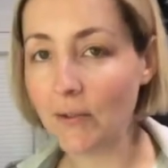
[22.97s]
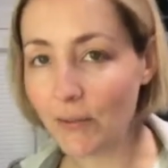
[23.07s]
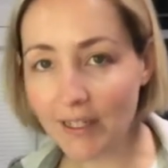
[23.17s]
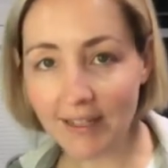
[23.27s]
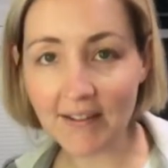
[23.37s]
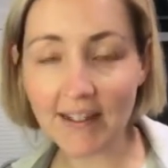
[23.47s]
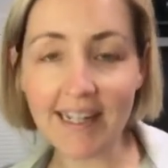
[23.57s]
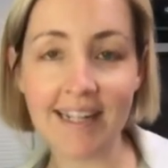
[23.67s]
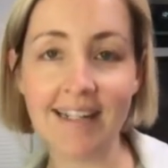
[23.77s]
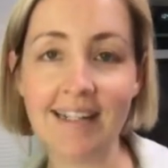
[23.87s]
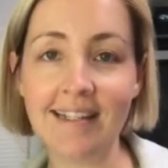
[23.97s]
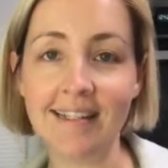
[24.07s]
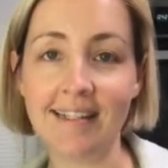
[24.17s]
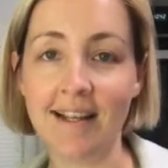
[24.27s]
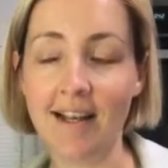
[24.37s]
good
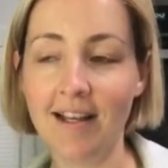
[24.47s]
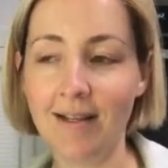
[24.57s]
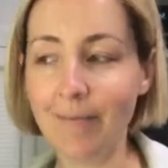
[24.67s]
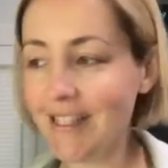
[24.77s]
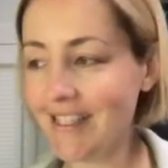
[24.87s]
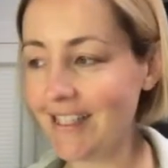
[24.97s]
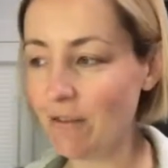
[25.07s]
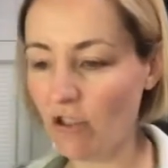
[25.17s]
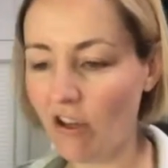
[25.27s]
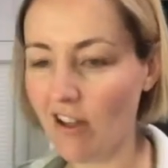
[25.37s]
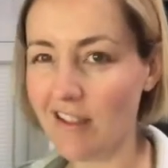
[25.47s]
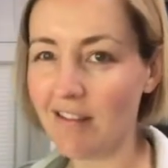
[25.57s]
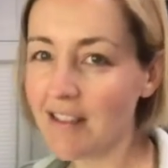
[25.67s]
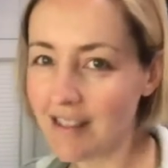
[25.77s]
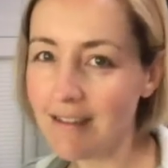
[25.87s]
ingredients, but still chocolate,
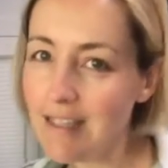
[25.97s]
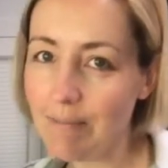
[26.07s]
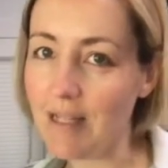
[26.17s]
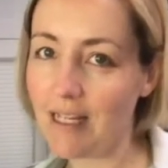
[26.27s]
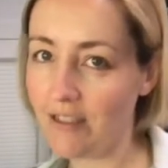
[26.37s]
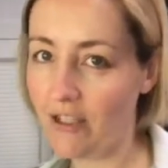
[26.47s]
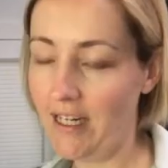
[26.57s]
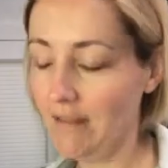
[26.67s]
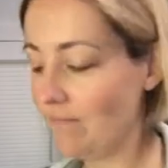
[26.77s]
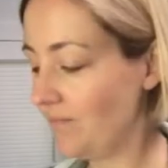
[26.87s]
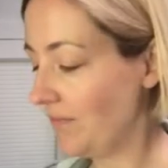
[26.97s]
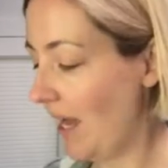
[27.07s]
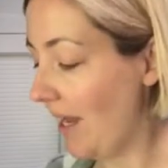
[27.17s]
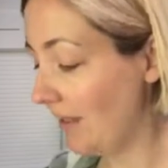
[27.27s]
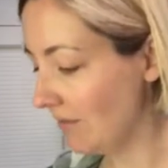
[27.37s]
so it still seems like a treat.
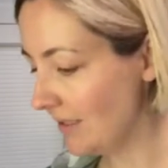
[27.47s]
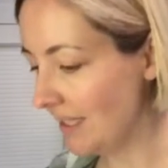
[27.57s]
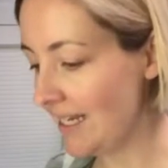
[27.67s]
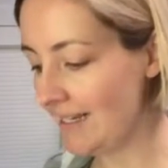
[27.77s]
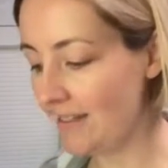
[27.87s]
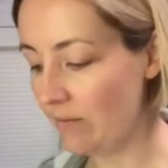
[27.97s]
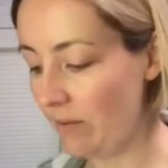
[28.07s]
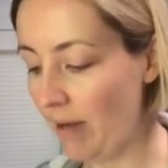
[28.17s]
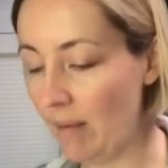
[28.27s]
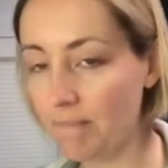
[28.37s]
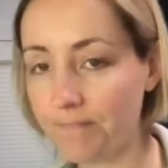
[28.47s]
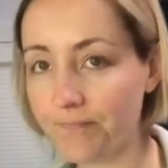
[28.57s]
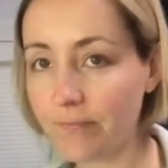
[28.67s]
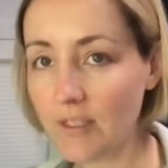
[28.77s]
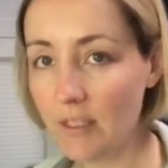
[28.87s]
And they're really easy to whip up.
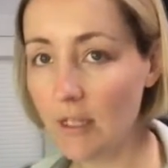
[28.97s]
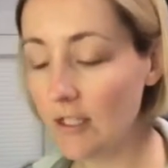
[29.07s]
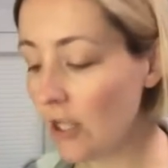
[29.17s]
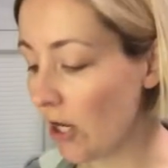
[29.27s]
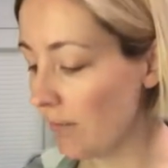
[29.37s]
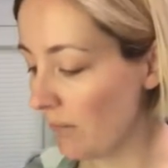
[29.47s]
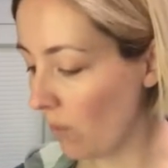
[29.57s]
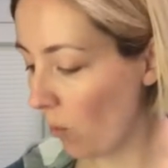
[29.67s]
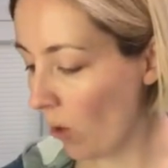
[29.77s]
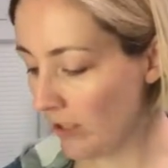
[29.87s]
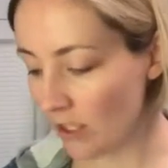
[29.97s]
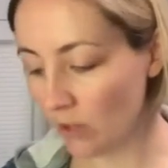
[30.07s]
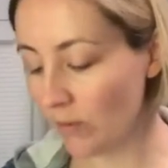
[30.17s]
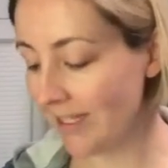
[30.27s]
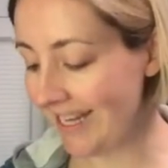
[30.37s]
So what
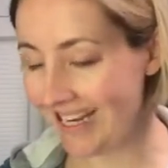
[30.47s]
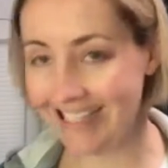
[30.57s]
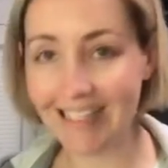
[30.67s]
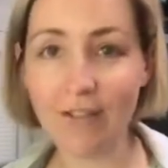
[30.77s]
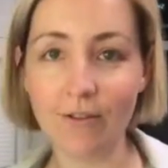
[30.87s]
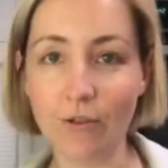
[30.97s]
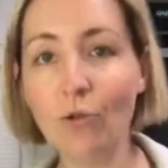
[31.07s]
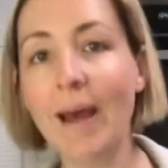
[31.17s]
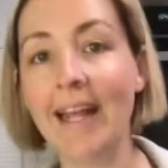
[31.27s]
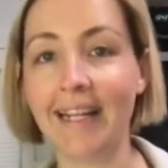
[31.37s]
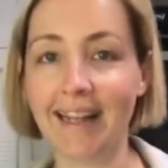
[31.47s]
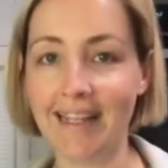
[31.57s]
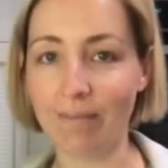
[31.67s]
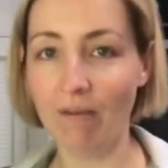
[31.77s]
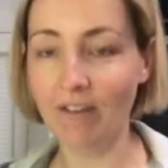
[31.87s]
you will need to make
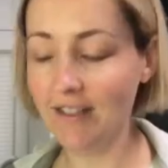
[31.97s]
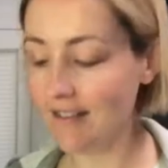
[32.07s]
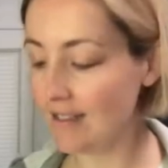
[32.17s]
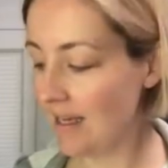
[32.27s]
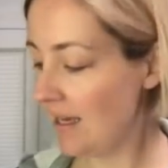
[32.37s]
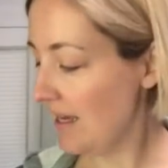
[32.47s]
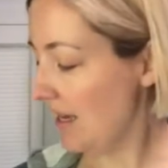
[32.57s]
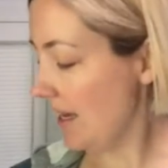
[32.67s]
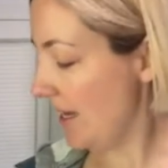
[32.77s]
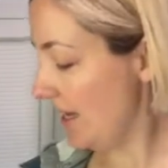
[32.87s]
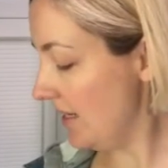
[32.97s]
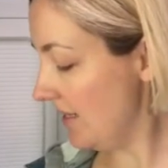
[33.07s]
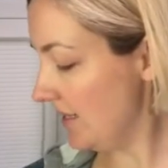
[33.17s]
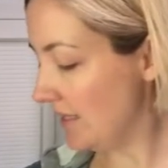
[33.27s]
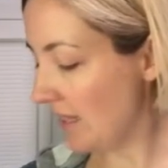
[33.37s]
these muffins
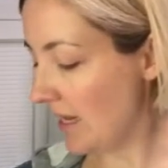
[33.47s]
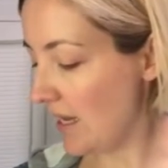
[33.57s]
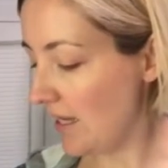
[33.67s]
is